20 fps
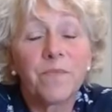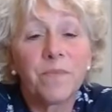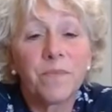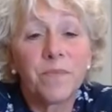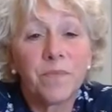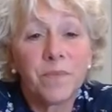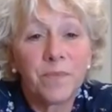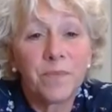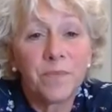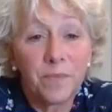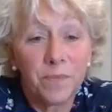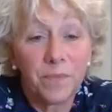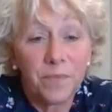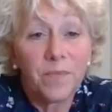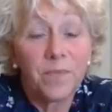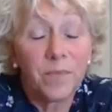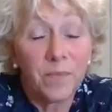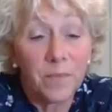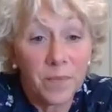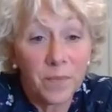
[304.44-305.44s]

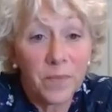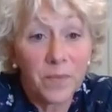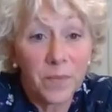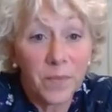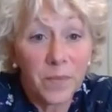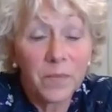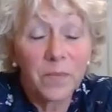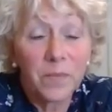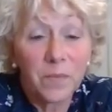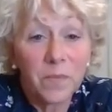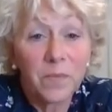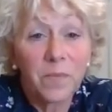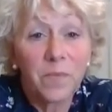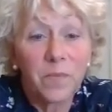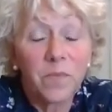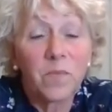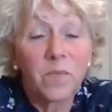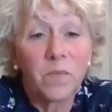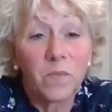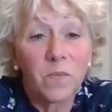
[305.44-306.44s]

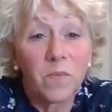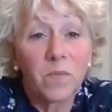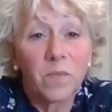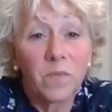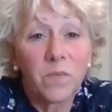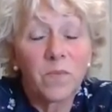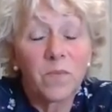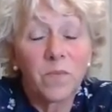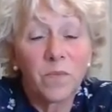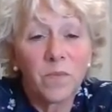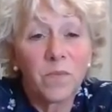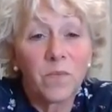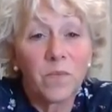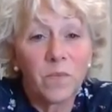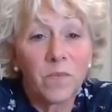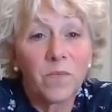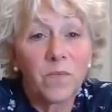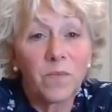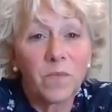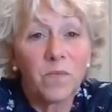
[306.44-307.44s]

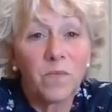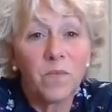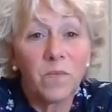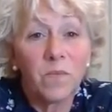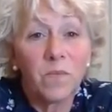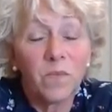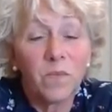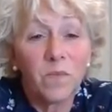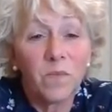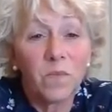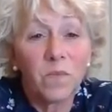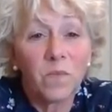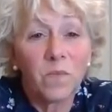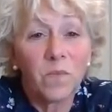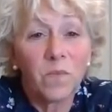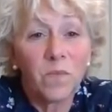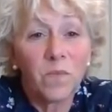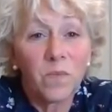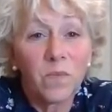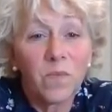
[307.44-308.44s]

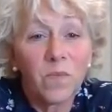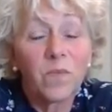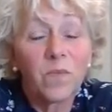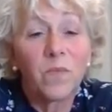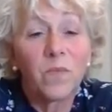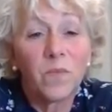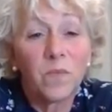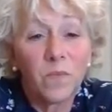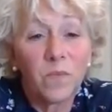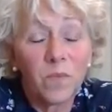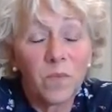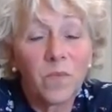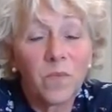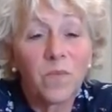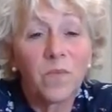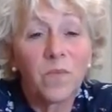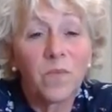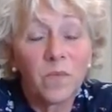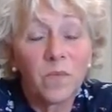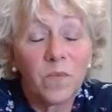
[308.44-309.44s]

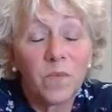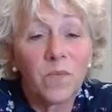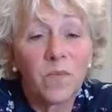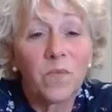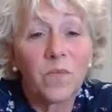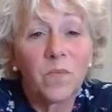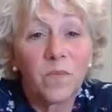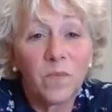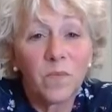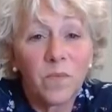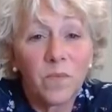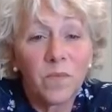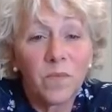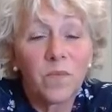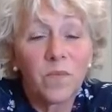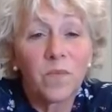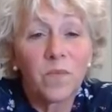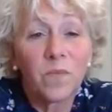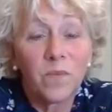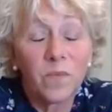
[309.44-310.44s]

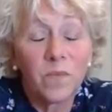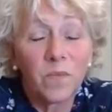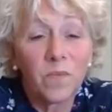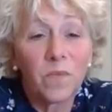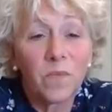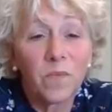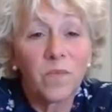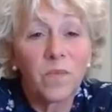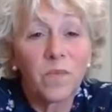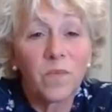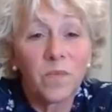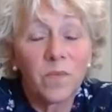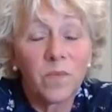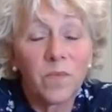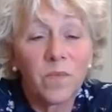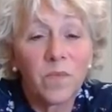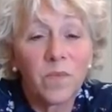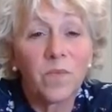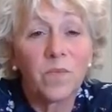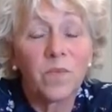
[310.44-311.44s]

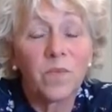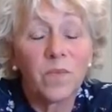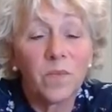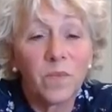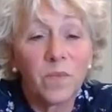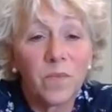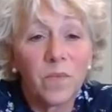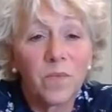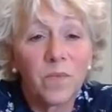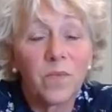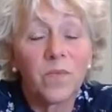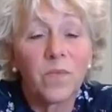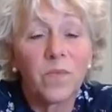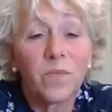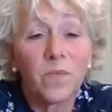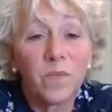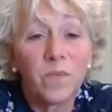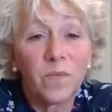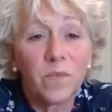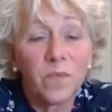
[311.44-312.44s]
No words are spoken by the person on screen.